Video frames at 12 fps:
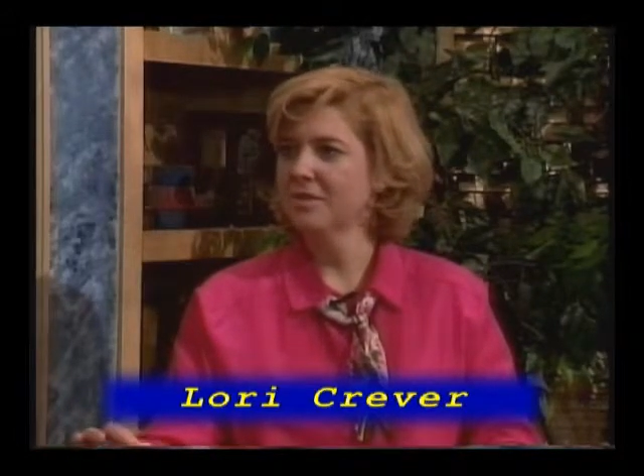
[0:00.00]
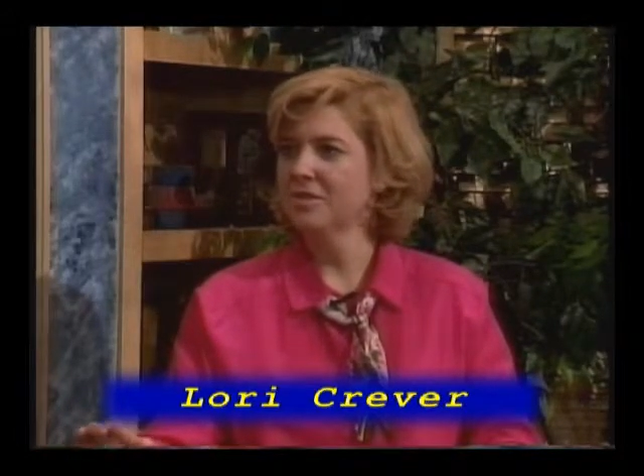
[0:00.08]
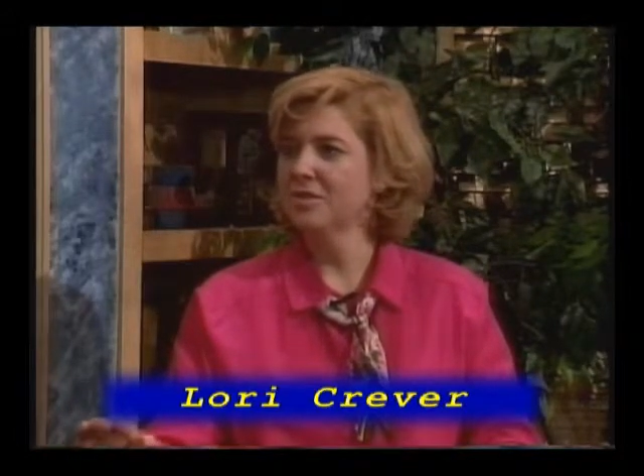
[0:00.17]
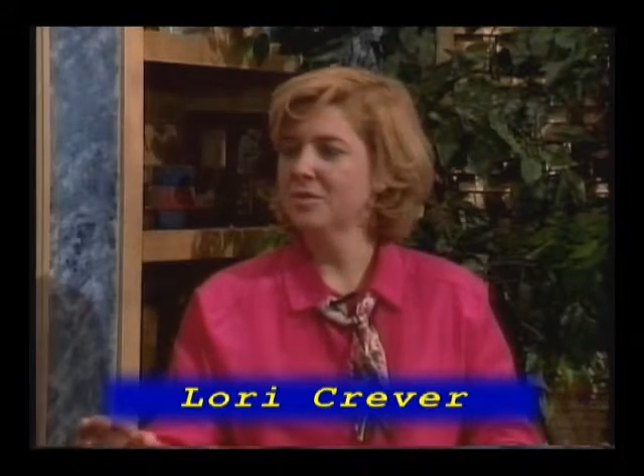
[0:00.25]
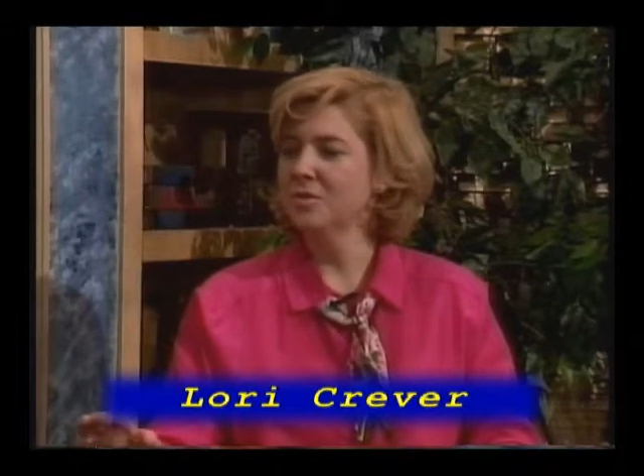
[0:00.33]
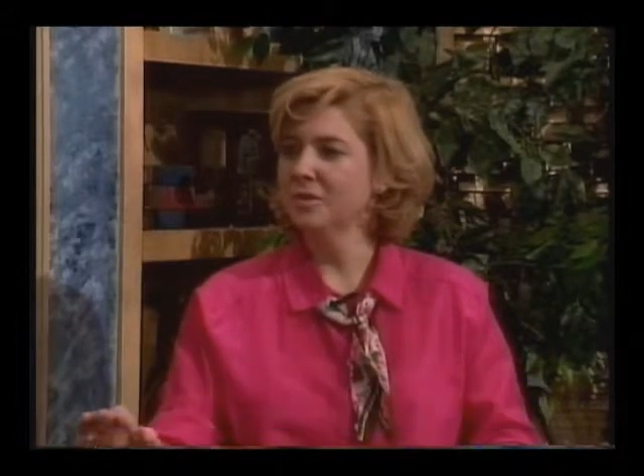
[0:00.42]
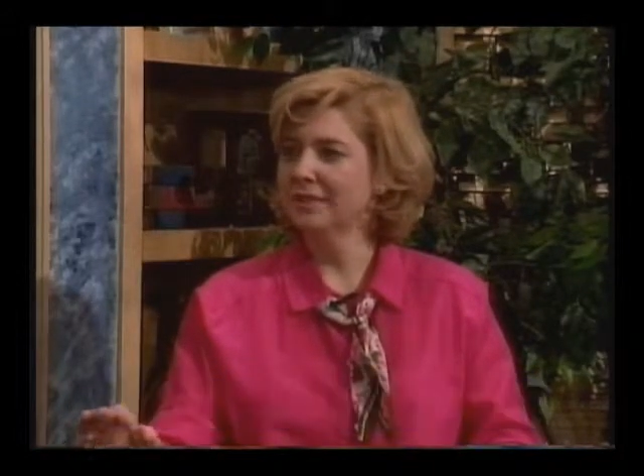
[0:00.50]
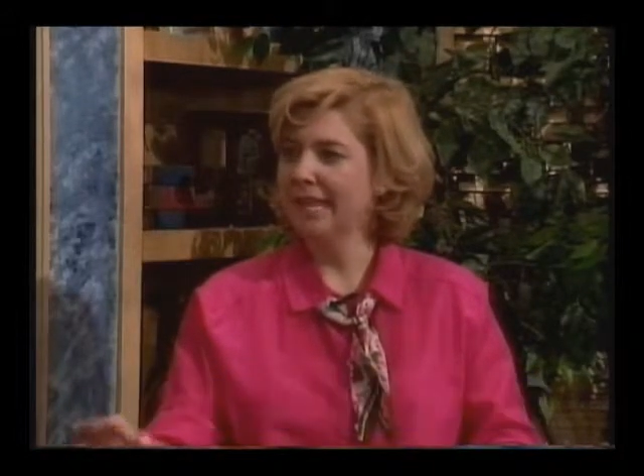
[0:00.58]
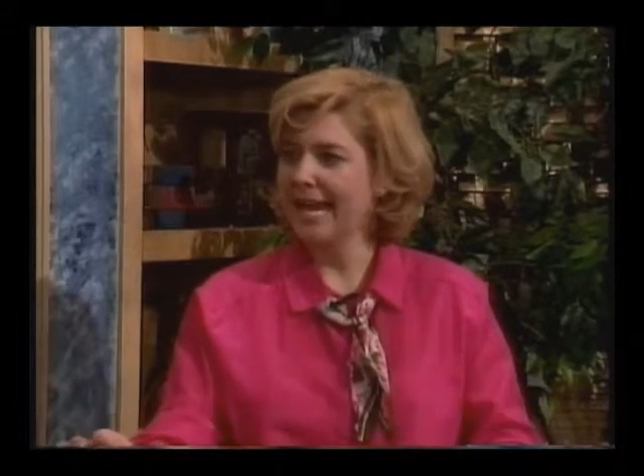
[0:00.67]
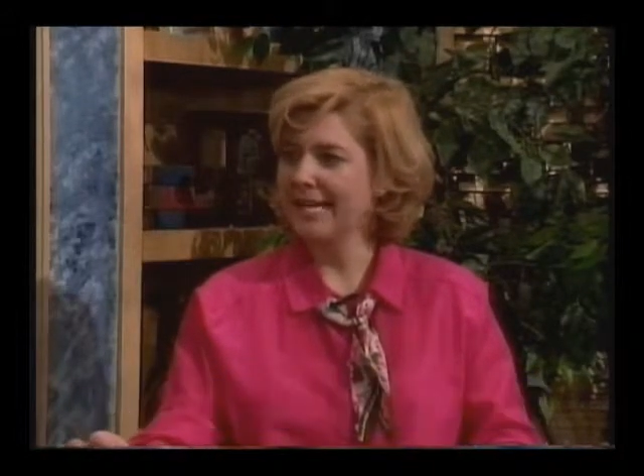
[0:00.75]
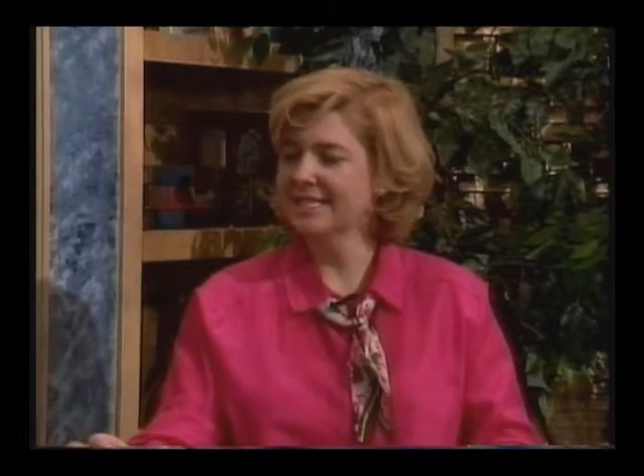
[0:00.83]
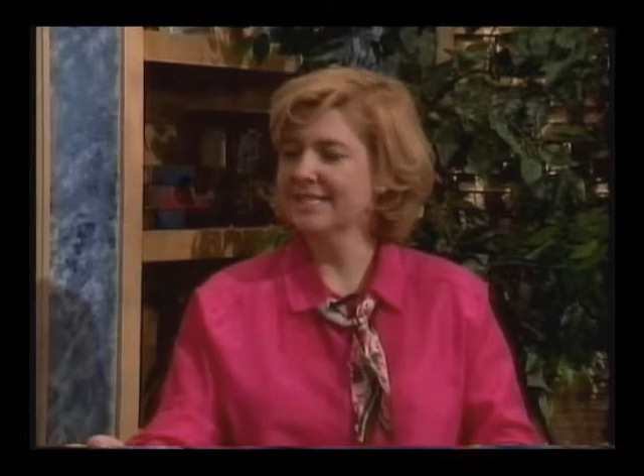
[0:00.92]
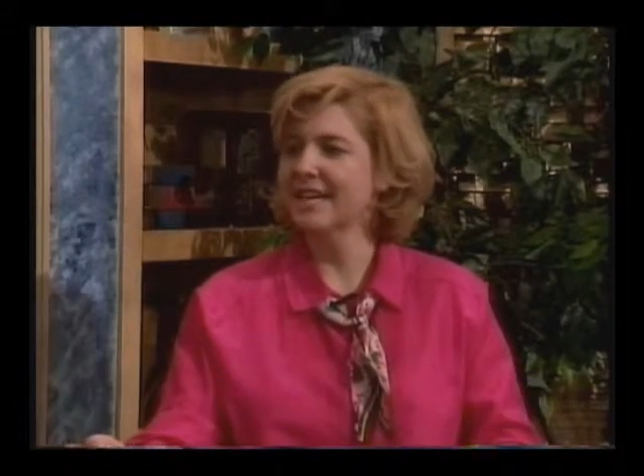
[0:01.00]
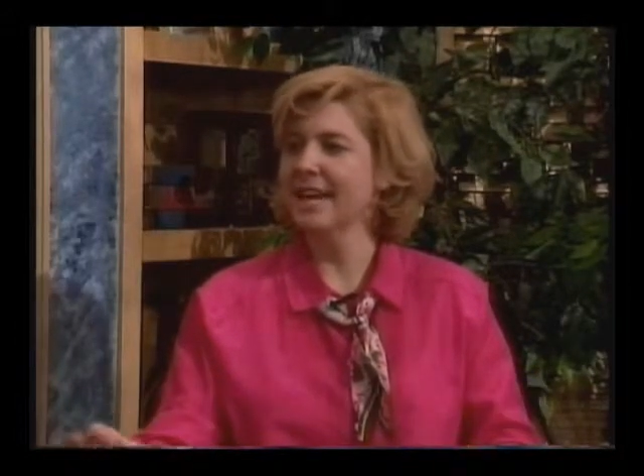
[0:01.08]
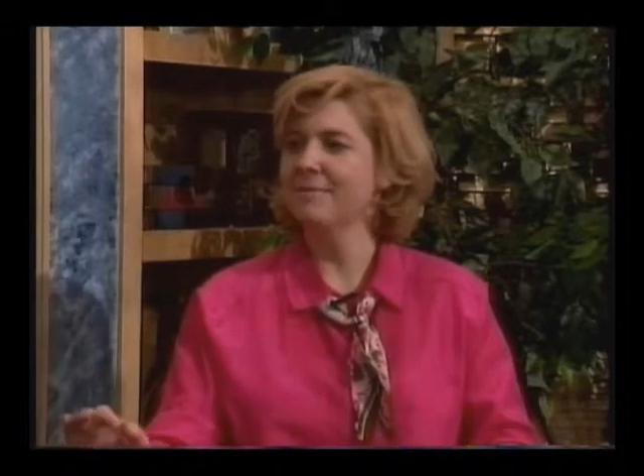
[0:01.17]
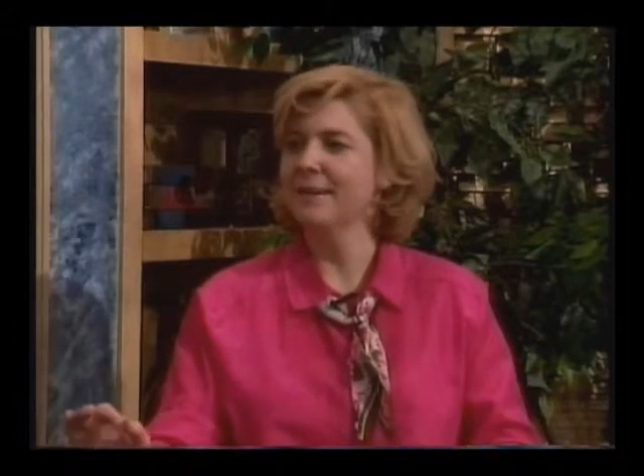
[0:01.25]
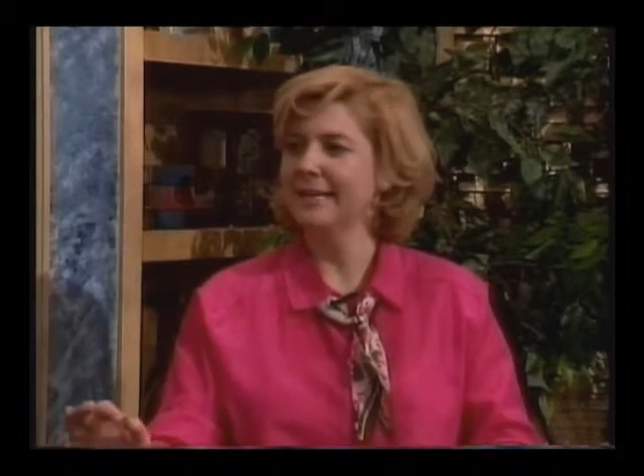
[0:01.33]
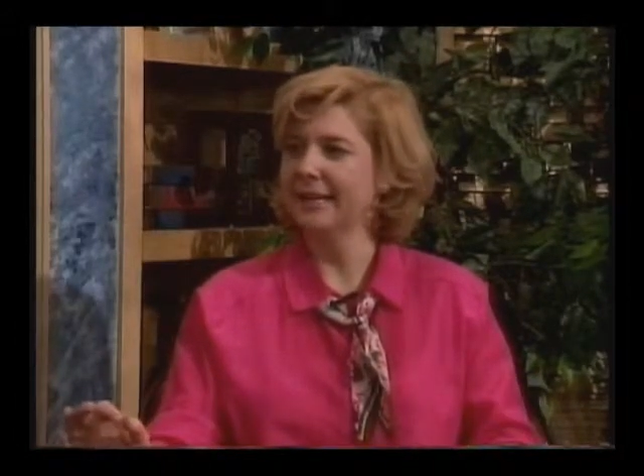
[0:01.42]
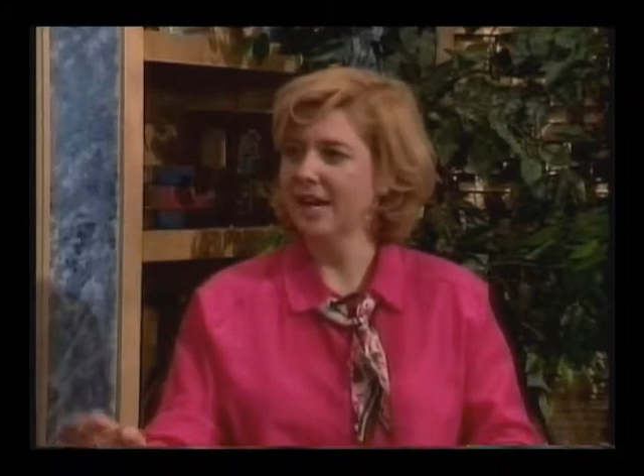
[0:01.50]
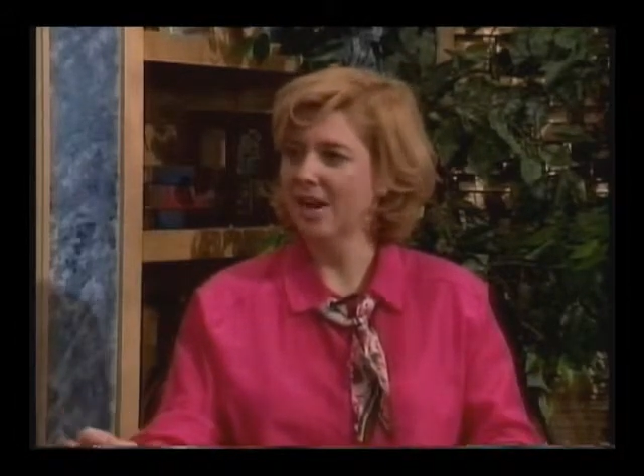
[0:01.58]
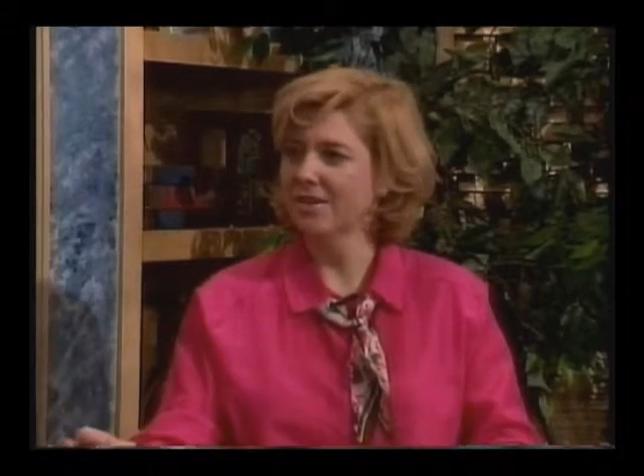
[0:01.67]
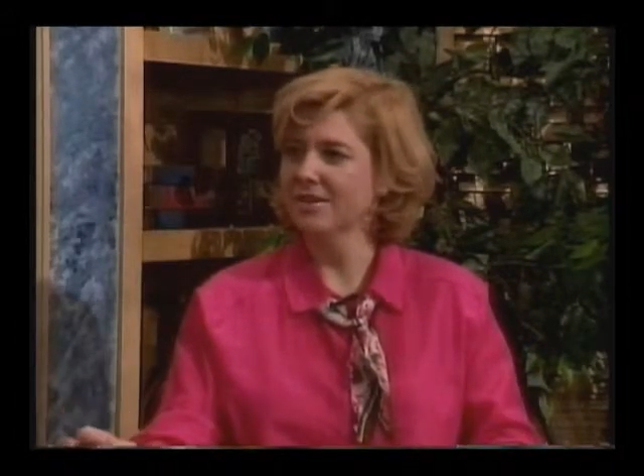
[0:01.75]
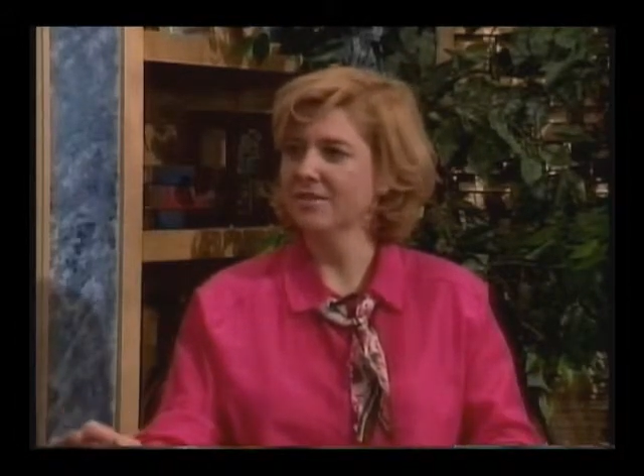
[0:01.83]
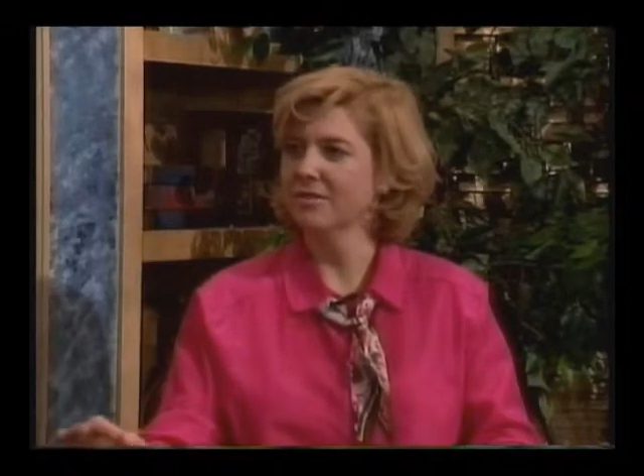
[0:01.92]
to landscape and
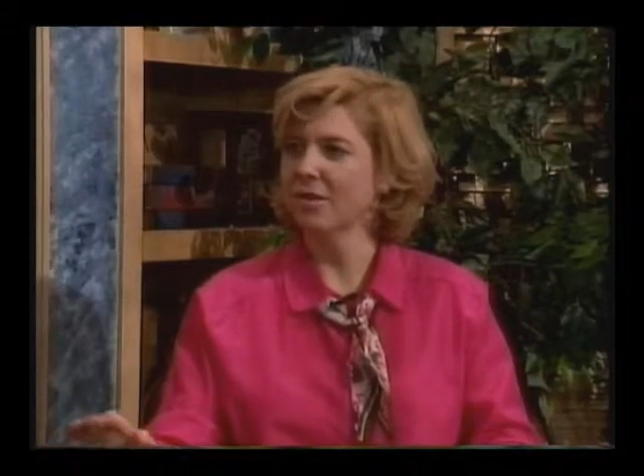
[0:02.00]
garden